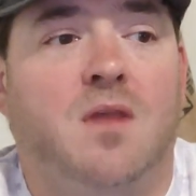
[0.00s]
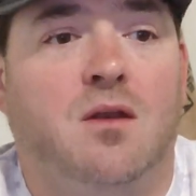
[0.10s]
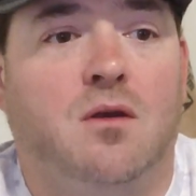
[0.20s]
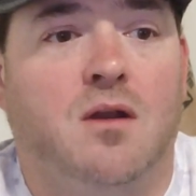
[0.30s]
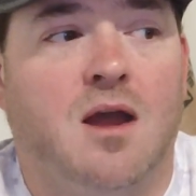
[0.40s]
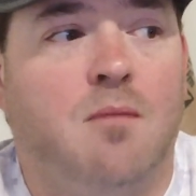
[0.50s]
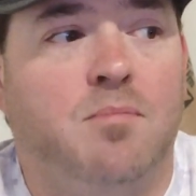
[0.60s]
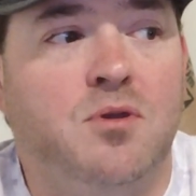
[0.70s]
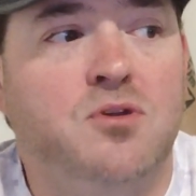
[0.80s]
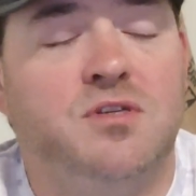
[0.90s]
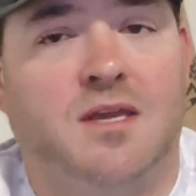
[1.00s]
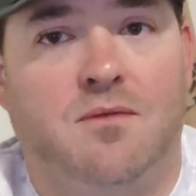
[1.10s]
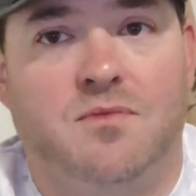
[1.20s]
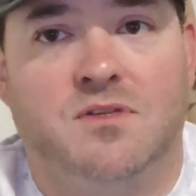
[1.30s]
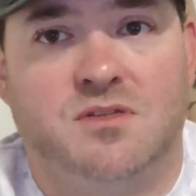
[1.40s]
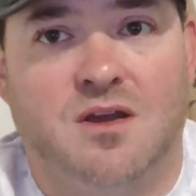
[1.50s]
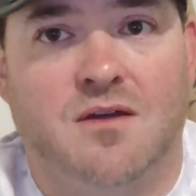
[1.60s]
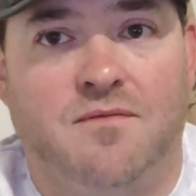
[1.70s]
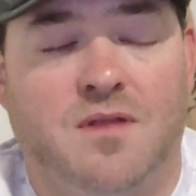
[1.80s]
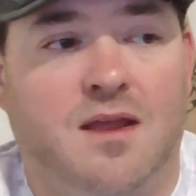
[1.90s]
and you're not abusing it with
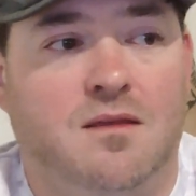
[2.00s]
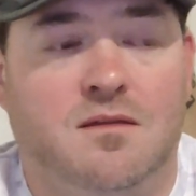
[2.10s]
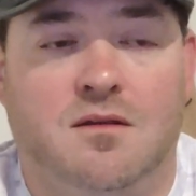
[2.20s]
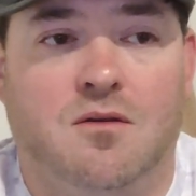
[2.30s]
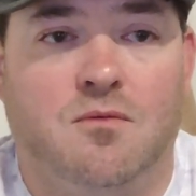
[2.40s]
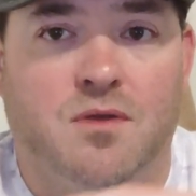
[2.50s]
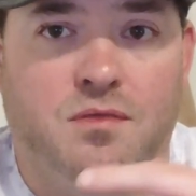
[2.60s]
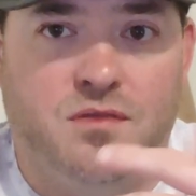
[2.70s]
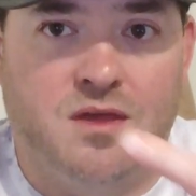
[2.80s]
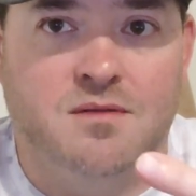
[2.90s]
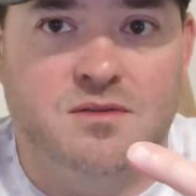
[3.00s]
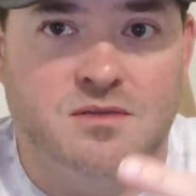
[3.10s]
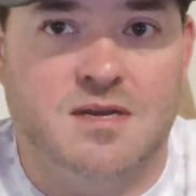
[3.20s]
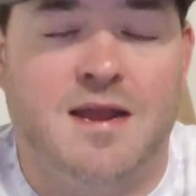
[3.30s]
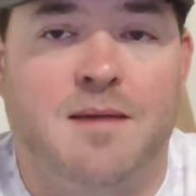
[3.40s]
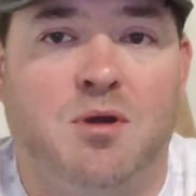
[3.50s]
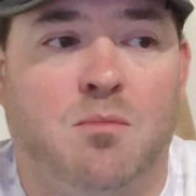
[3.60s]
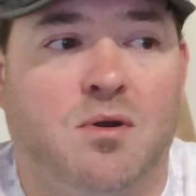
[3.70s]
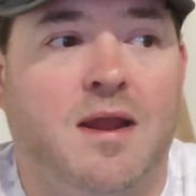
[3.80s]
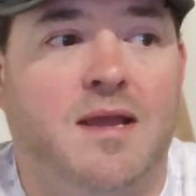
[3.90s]
stuff like, with thin
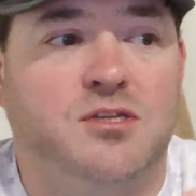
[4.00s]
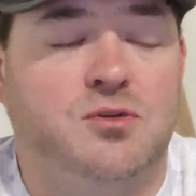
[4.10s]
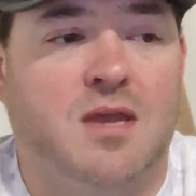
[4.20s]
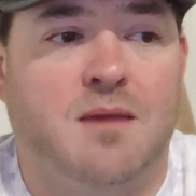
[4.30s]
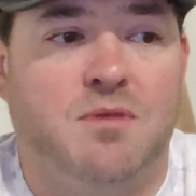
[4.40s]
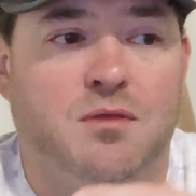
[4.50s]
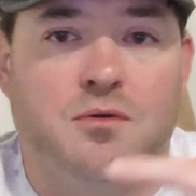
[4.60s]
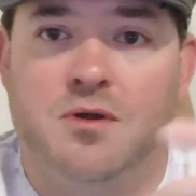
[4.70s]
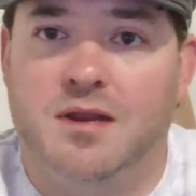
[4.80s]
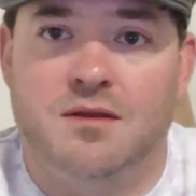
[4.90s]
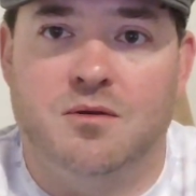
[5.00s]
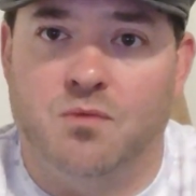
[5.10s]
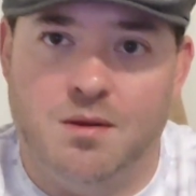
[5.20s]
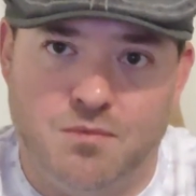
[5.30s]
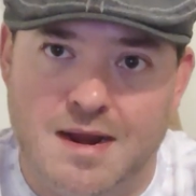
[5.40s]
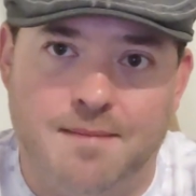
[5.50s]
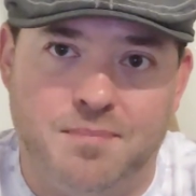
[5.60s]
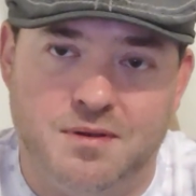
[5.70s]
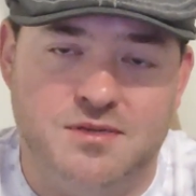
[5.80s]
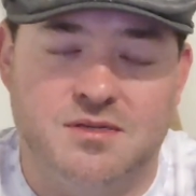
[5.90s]
diameter braids, you can't be throwing it in the rip
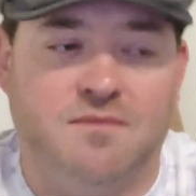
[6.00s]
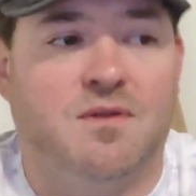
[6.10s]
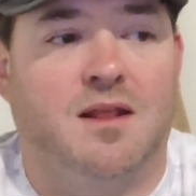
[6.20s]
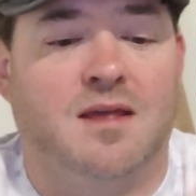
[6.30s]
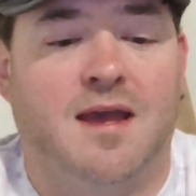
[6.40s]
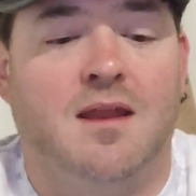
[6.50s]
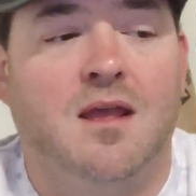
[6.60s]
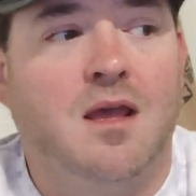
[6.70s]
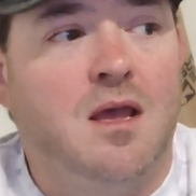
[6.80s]
wrap and stuff like that.